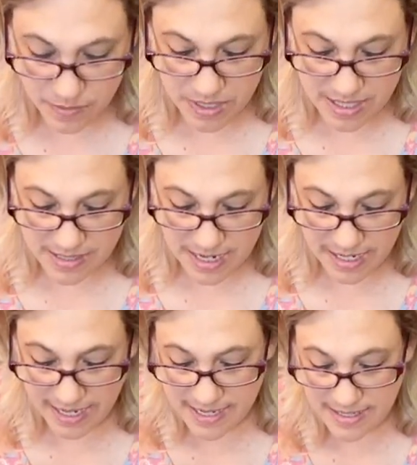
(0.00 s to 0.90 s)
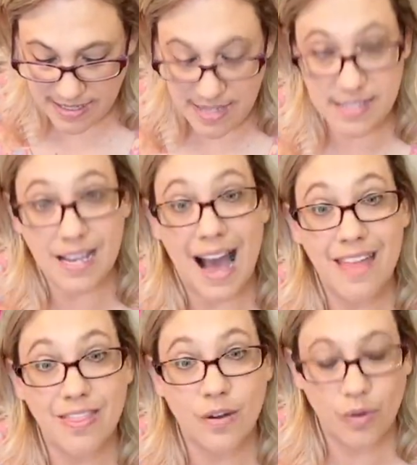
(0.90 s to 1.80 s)
wreath is kind of nice because it's
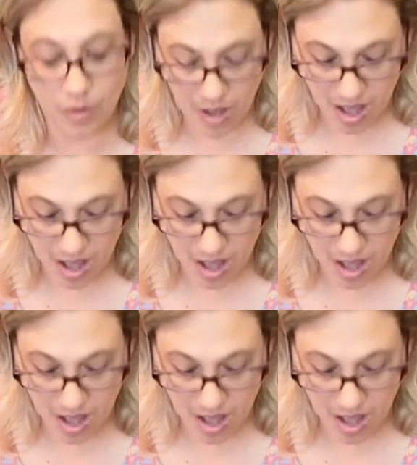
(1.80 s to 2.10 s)
got the